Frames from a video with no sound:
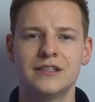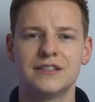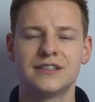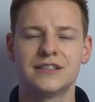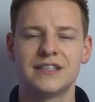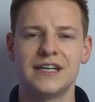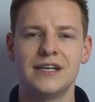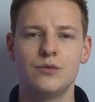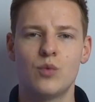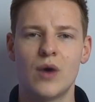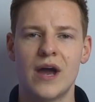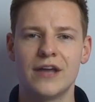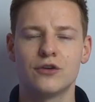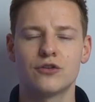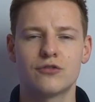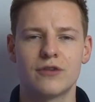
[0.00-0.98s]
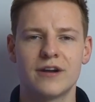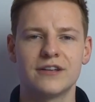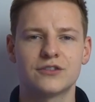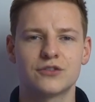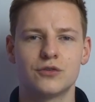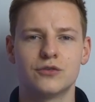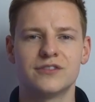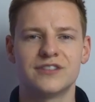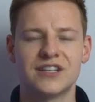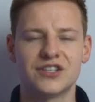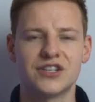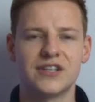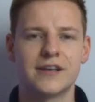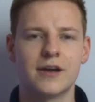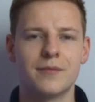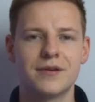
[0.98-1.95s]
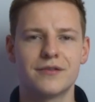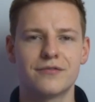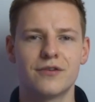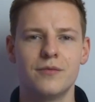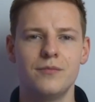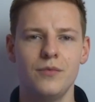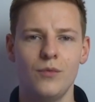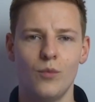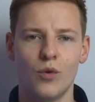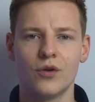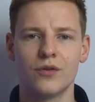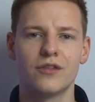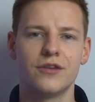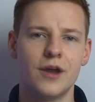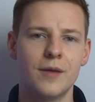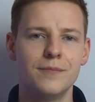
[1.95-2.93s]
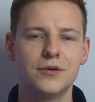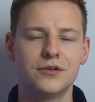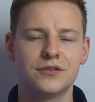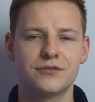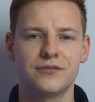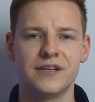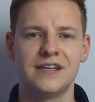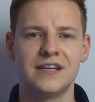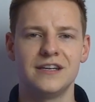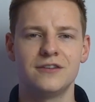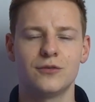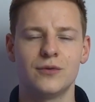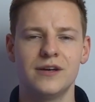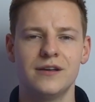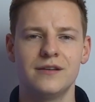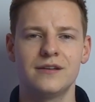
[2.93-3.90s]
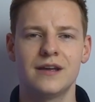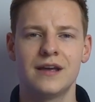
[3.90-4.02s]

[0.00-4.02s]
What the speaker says: see where your credit score is actually coming from, what numbers feed into it,